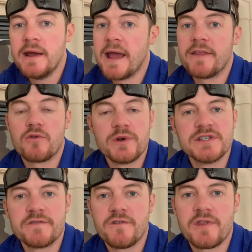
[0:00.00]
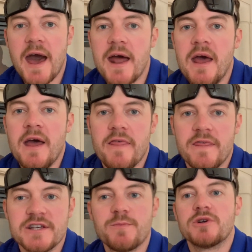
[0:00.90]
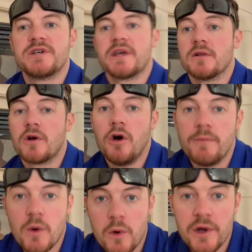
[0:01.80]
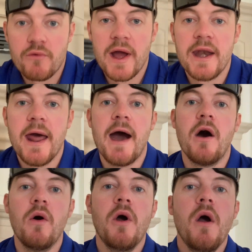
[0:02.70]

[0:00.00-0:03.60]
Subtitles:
And the reason for that, this particular home that we're in right now,